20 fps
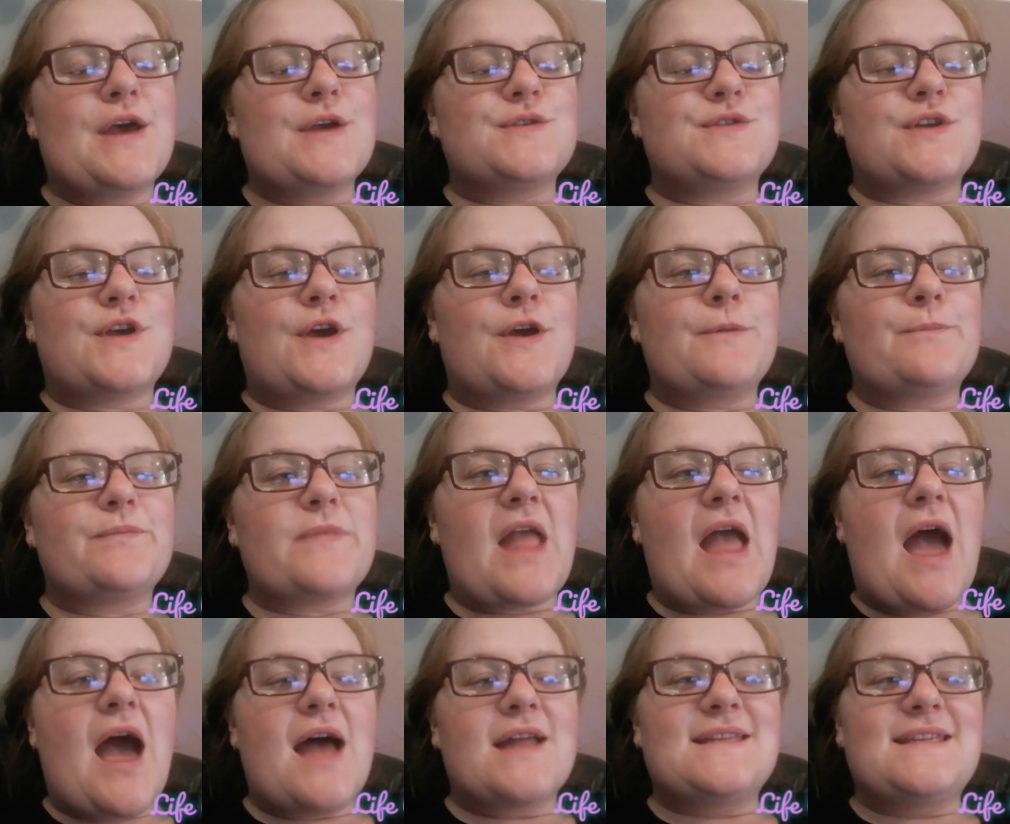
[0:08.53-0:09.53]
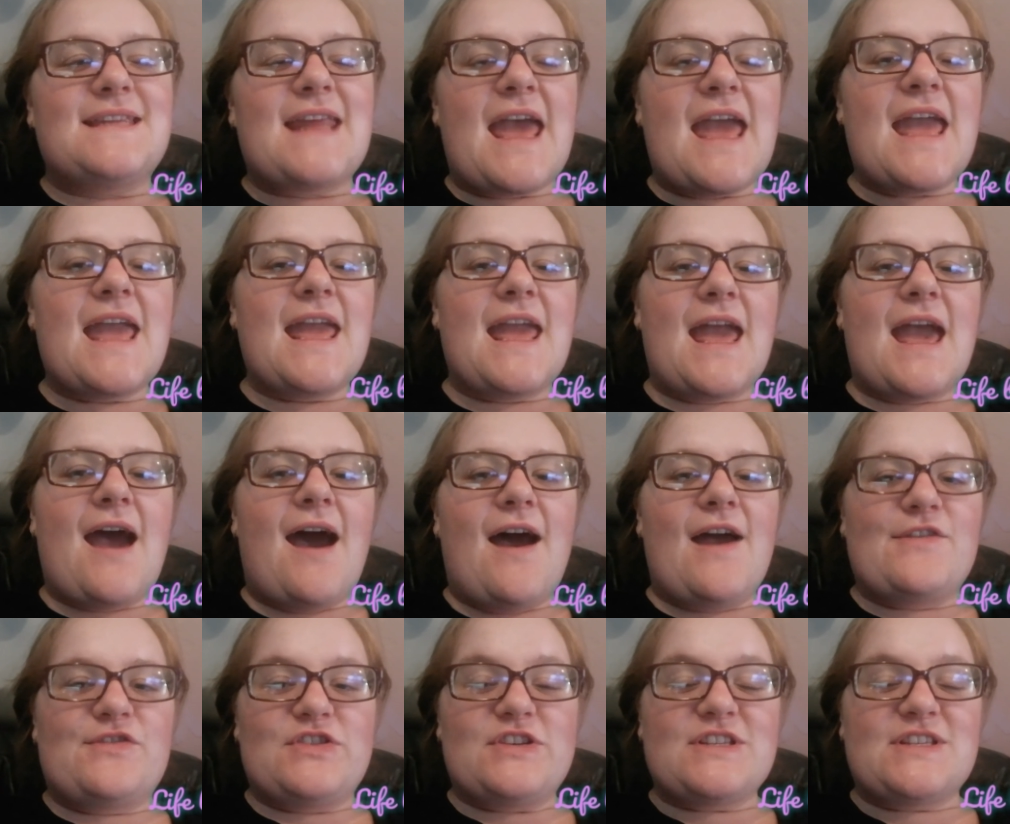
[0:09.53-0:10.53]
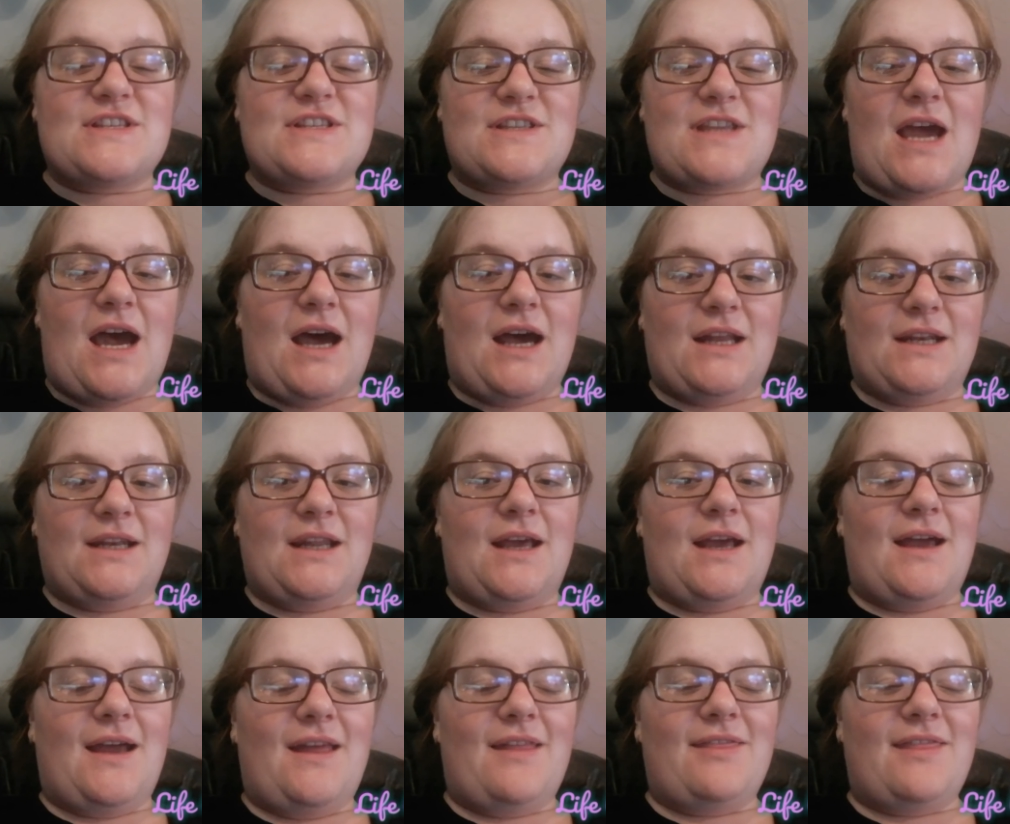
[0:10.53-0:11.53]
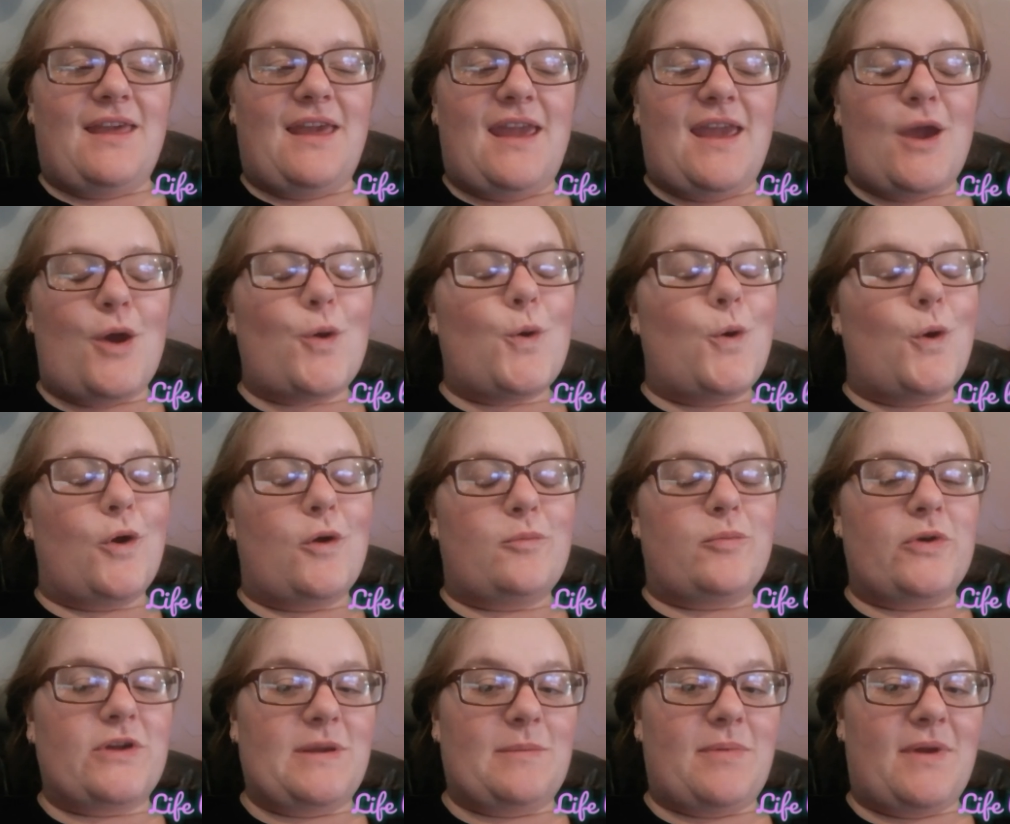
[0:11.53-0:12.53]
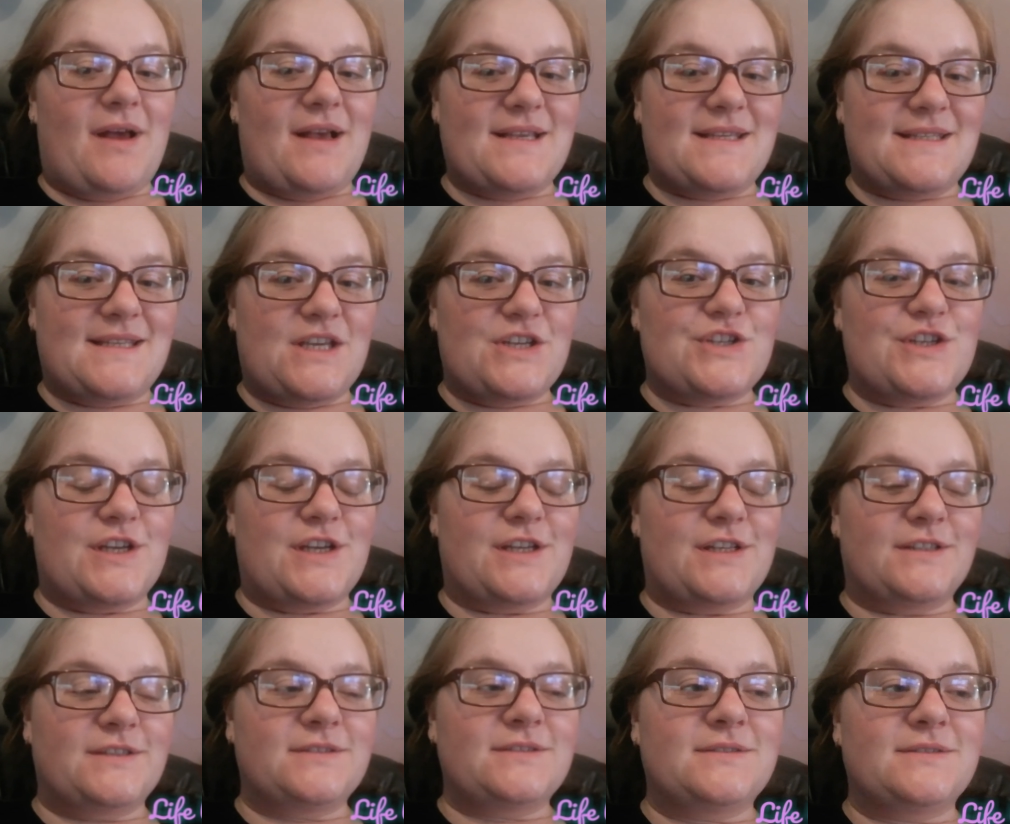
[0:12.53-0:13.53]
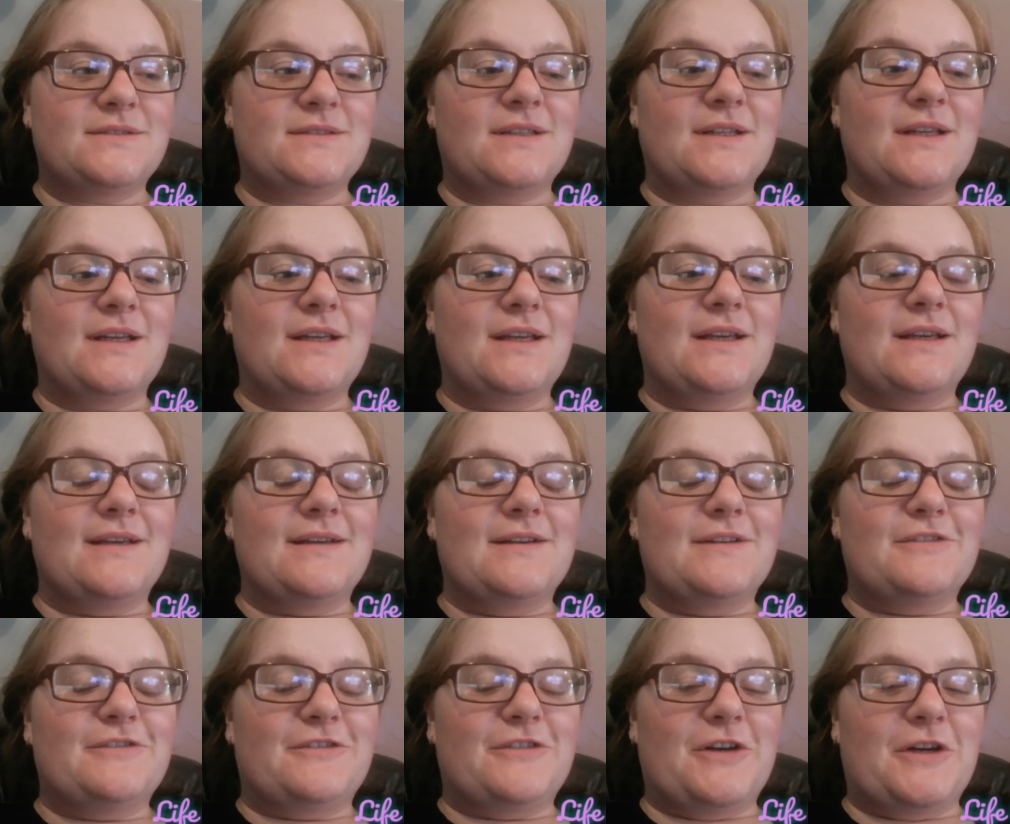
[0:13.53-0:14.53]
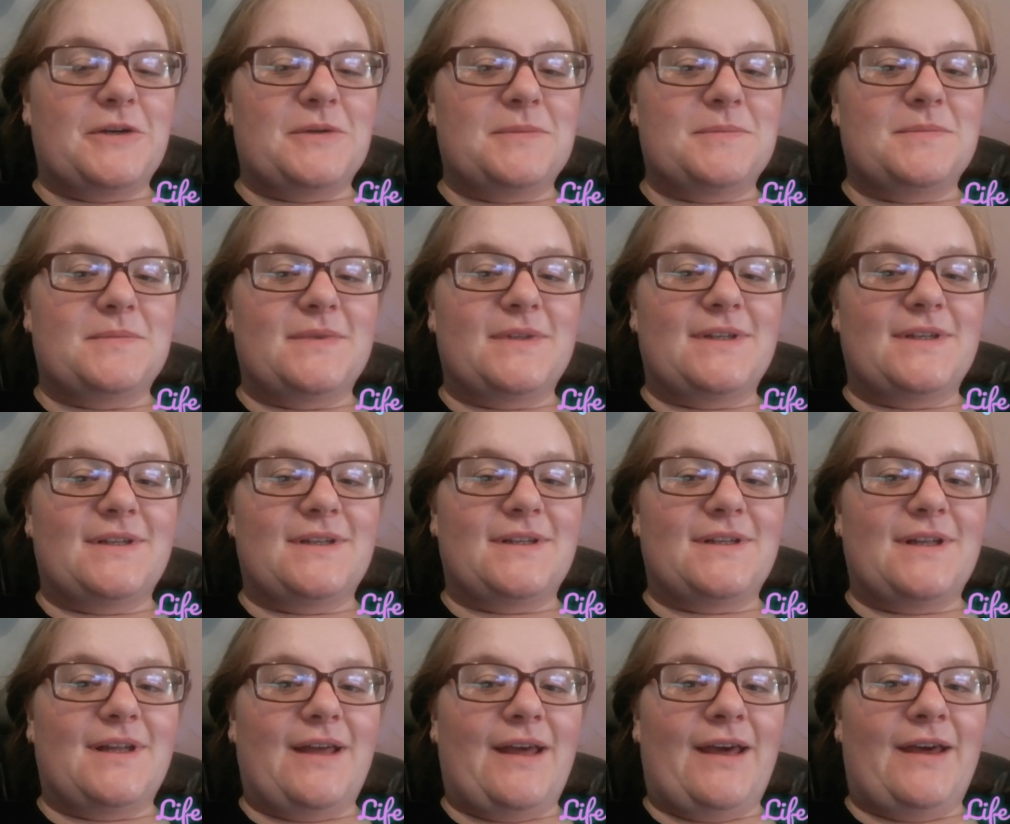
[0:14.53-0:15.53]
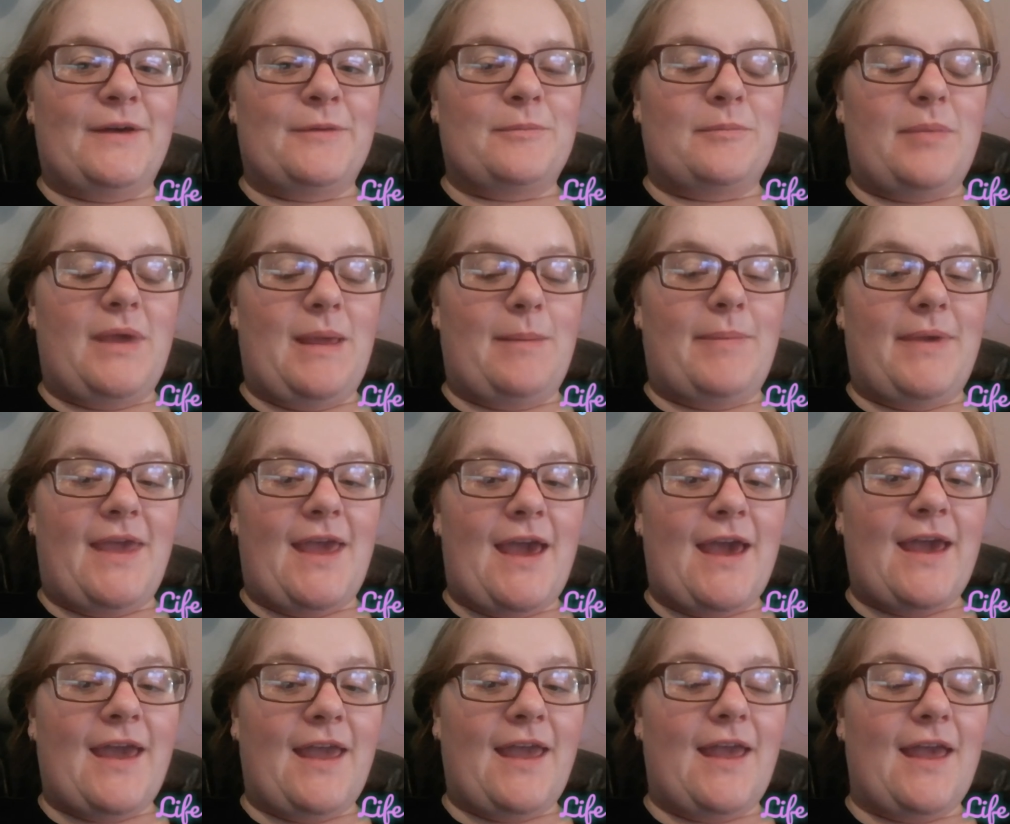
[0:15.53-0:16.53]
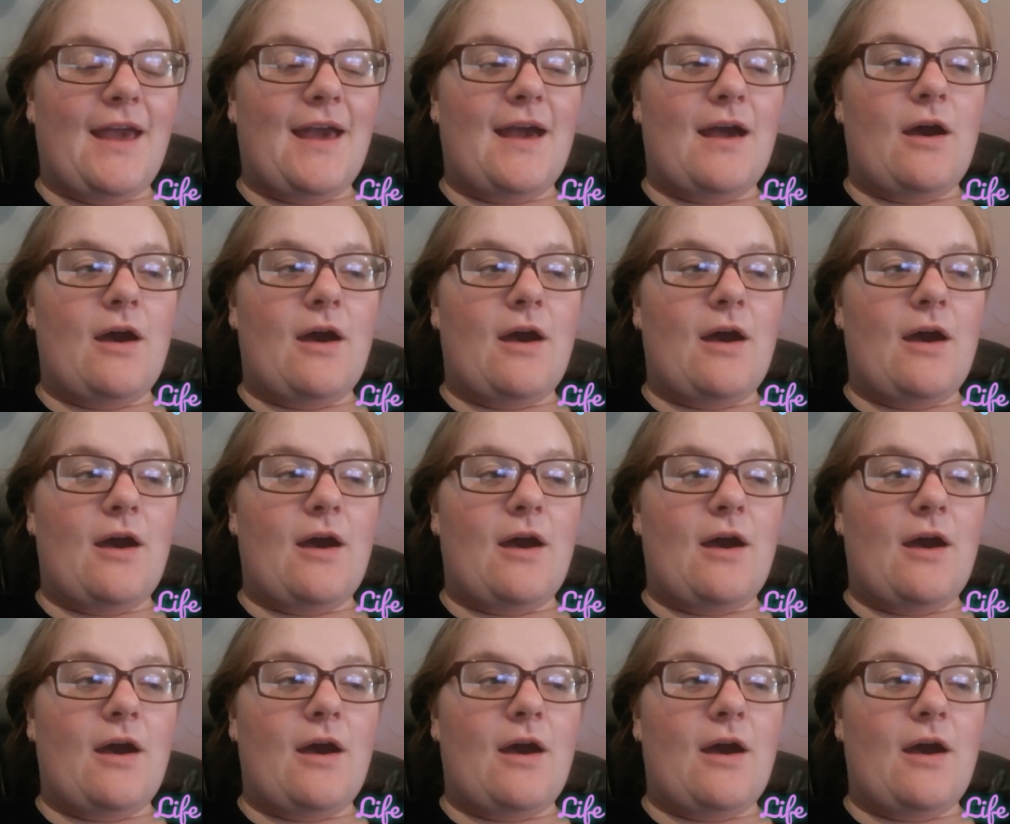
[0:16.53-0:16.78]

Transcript: So today I've just done the core body blast session from PPA.